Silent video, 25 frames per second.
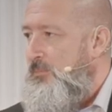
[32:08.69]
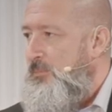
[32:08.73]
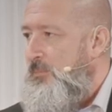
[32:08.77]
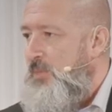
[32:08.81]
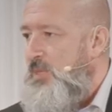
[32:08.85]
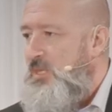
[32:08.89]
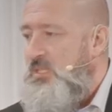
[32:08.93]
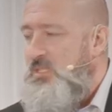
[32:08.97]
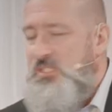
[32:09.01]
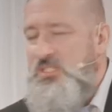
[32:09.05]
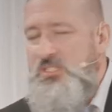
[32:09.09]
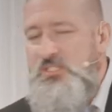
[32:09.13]

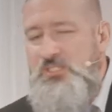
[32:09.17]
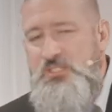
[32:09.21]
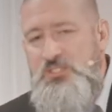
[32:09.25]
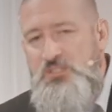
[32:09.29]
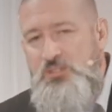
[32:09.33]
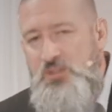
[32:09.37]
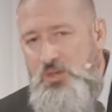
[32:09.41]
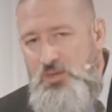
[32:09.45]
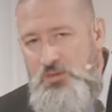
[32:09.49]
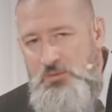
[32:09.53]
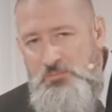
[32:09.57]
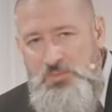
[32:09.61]
Because it's
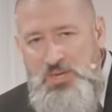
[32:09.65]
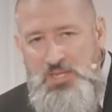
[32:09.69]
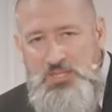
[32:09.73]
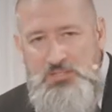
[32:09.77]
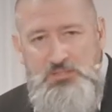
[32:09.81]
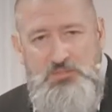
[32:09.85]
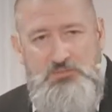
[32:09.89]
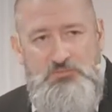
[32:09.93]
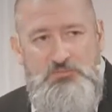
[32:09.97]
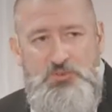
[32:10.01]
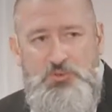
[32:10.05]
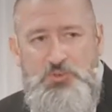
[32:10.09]
not
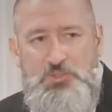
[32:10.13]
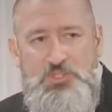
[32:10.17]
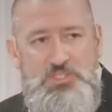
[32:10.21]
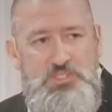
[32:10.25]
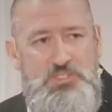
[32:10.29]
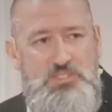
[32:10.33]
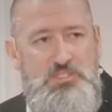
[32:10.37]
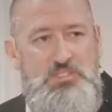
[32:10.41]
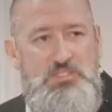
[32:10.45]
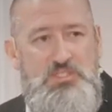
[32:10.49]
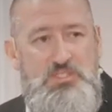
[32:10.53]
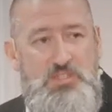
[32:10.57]
about their
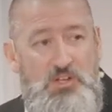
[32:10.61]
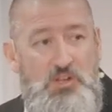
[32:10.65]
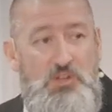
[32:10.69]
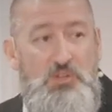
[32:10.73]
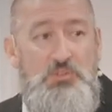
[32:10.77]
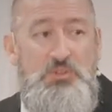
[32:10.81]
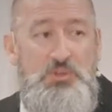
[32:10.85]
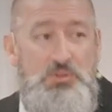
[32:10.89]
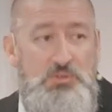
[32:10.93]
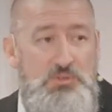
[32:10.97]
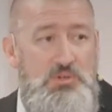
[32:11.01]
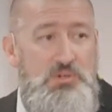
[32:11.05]
voices,
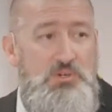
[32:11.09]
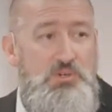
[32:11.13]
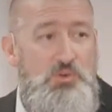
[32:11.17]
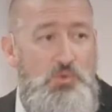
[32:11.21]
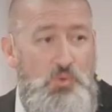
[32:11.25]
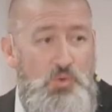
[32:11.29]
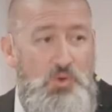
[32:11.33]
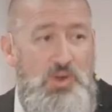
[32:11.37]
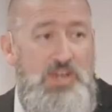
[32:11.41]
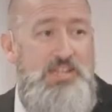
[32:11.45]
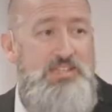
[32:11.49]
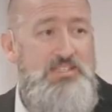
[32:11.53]
although they're
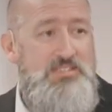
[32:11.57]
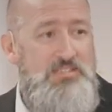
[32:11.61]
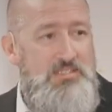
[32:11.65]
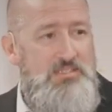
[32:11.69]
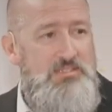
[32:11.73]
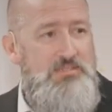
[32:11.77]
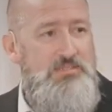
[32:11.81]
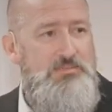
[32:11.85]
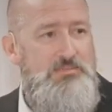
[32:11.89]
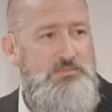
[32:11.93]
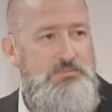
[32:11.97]
great.